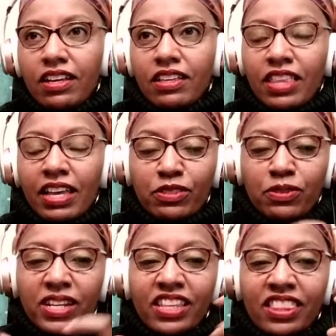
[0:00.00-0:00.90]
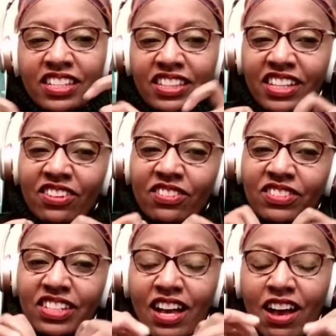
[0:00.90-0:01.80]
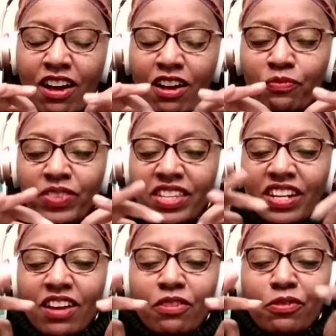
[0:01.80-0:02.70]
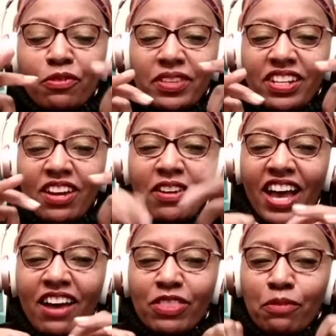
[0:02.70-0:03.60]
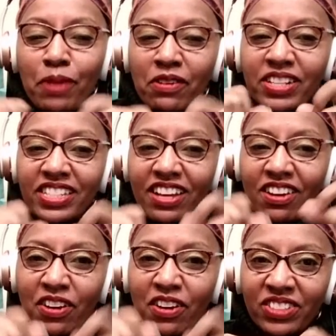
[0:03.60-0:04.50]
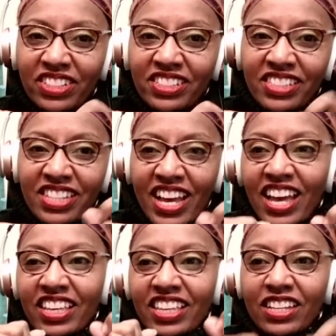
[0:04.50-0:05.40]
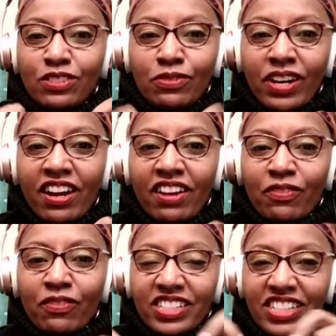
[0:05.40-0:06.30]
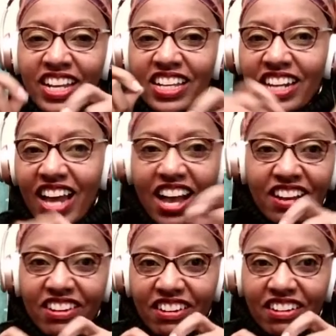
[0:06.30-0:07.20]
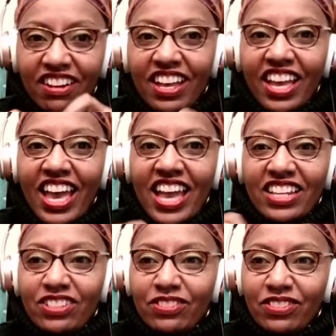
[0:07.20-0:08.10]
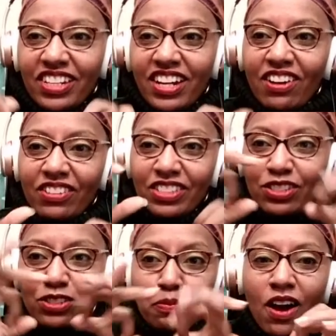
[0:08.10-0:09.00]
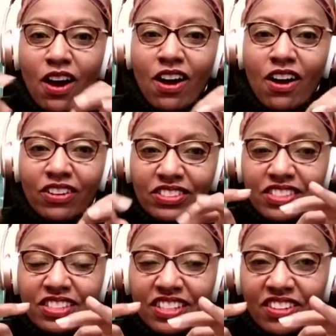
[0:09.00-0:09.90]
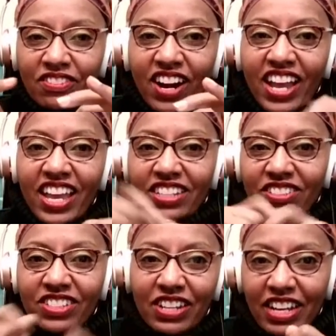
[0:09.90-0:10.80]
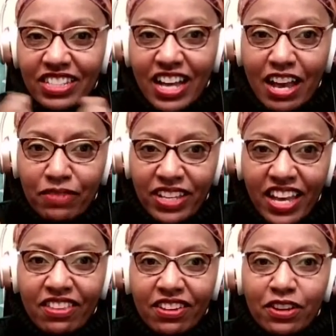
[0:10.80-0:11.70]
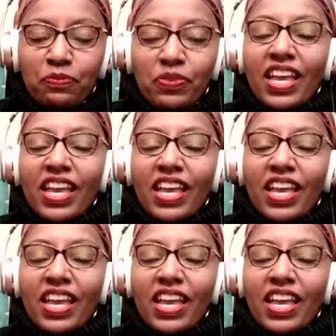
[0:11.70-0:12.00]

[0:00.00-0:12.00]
tweeted the little you know how the ponytail holders that kids wear, where it's like a knocker, and it's two balls, right, and you tie them together.